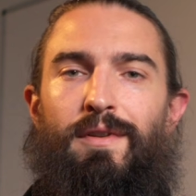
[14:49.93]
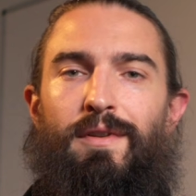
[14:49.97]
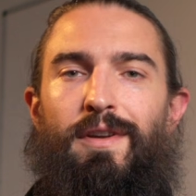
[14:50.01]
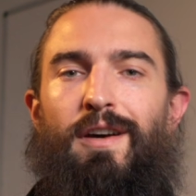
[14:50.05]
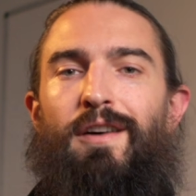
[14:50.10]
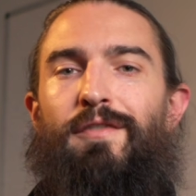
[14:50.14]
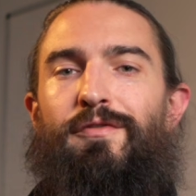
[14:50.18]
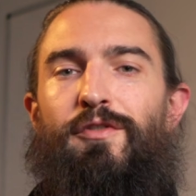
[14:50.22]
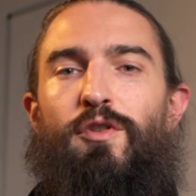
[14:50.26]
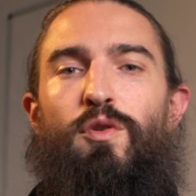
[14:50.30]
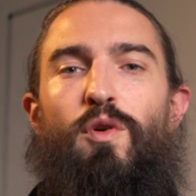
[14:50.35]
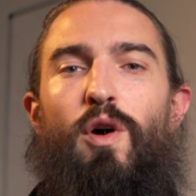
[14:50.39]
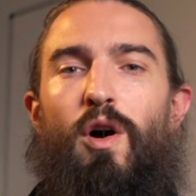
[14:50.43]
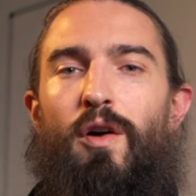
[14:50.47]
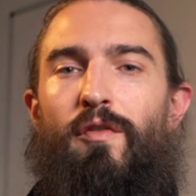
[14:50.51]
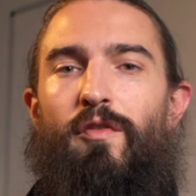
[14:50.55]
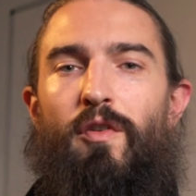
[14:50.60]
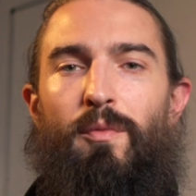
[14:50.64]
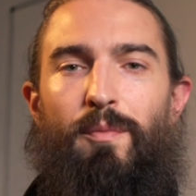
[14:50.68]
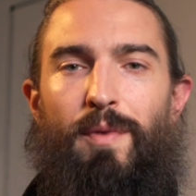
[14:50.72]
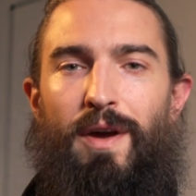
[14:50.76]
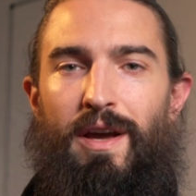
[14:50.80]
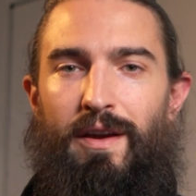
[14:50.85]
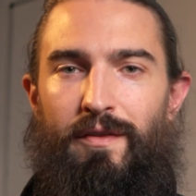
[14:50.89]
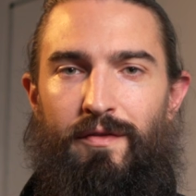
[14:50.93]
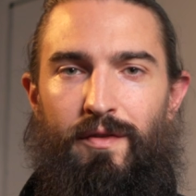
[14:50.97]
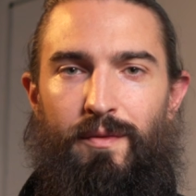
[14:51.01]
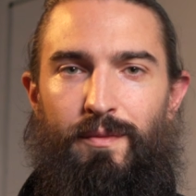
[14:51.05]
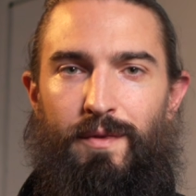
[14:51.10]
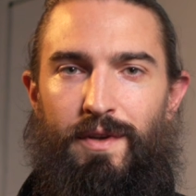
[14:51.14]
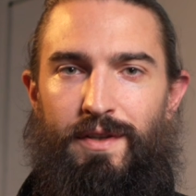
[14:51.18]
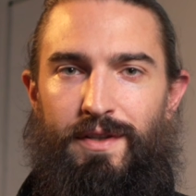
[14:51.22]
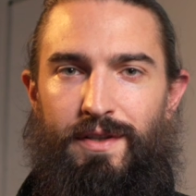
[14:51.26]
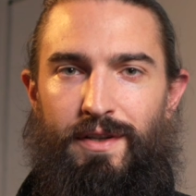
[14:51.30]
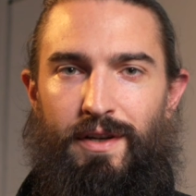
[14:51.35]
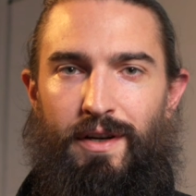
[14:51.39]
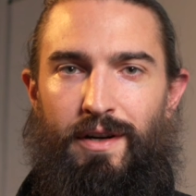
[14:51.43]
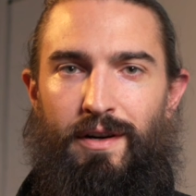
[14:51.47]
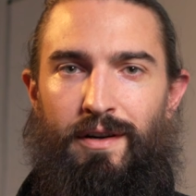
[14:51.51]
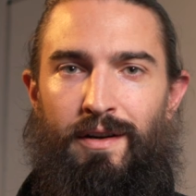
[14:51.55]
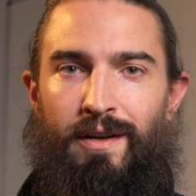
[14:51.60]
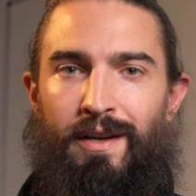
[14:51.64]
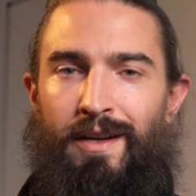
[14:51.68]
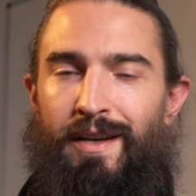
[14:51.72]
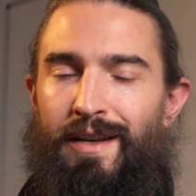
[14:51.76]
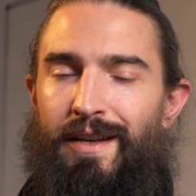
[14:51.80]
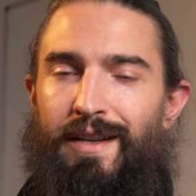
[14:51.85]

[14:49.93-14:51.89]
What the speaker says: Now, if you overpay from the start,